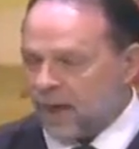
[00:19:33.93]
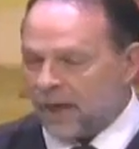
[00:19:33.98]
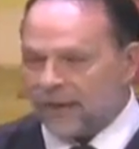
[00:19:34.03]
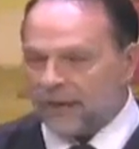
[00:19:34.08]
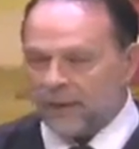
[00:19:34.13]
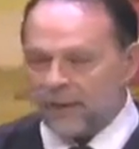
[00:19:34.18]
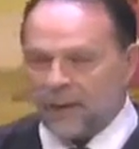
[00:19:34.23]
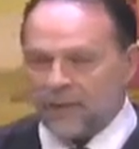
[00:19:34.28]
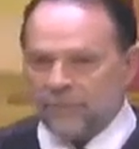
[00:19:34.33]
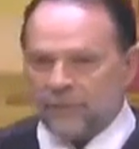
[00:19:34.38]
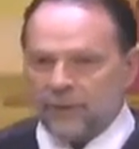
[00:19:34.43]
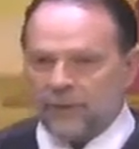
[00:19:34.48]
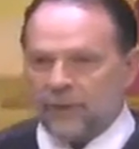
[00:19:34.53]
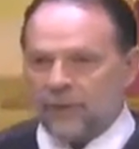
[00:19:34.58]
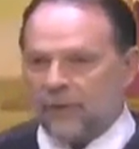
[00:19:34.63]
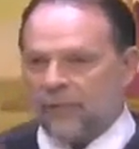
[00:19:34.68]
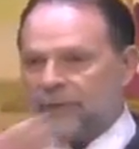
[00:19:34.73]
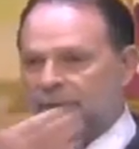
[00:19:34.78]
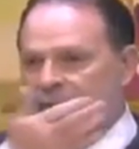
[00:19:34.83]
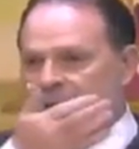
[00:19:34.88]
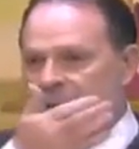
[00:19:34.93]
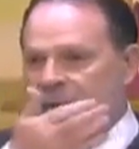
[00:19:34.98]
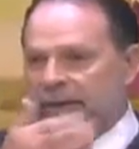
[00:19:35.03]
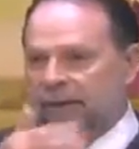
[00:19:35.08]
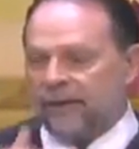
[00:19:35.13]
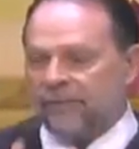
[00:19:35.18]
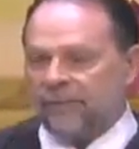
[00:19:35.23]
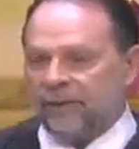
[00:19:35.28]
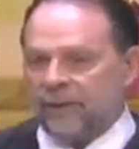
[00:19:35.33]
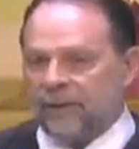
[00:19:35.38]
I know I've heard over
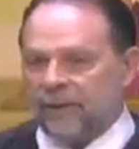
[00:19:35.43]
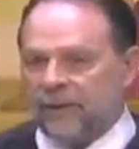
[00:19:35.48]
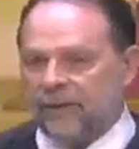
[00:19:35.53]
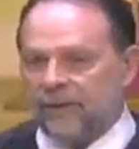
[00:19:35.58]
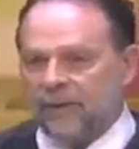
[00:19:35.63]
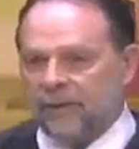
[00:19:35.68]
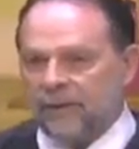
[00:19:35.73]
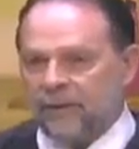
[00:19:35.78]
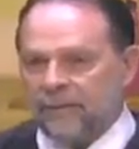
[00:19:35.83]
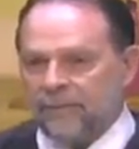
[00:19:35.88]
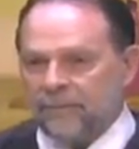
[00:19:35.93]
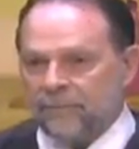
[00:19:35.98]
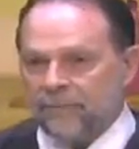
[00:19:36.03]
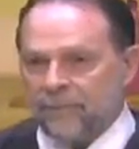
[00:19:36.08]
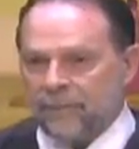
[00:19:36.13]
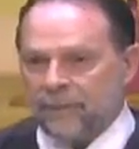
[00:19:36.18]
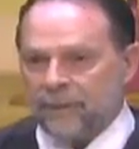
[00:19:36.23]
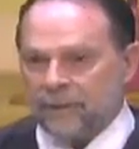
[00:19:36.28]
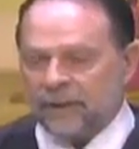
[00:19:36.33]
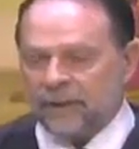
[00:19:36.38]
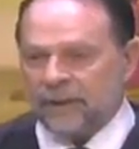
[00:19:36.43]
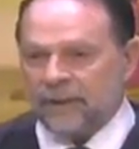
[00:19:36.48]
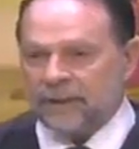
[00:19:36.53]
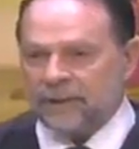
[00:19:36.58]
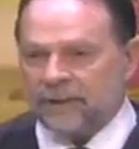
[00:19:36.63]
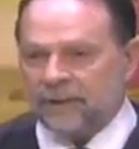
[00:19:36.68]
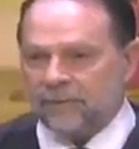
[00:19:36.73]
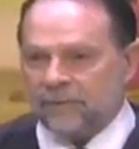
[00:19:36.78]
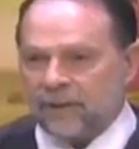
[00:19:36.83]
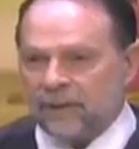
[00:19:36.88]
here, even to the
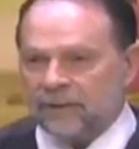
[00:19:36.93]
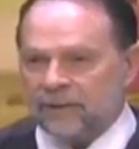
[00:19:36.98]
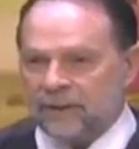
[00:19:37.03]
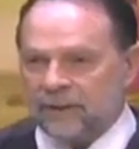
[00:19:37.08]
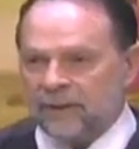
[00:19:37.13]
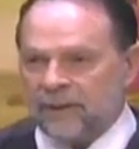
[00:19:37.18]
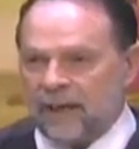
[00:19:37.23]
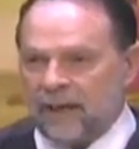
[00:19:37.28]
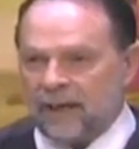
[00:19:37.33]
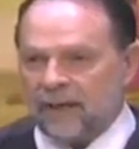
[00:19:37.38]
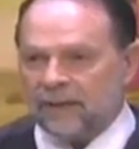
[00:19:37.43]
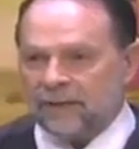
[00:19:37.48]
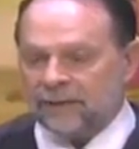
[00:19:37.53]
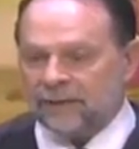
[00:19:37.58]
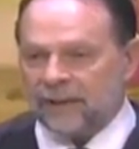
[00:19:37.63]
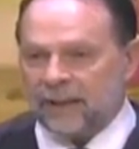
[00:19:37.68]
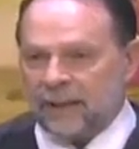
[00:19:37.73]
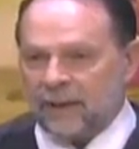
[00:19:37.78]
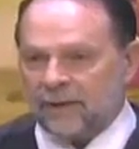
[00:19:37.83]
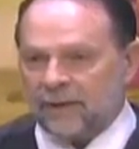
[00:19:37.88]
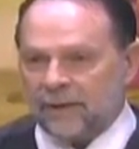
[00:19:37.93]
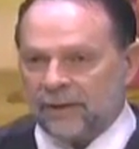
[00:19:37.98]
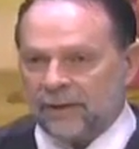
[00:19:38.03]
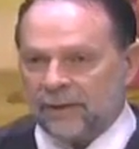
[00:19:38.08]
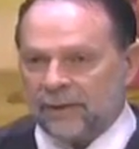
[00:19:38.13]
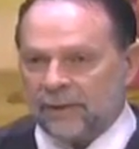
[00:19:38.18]
east of us in Dallas County,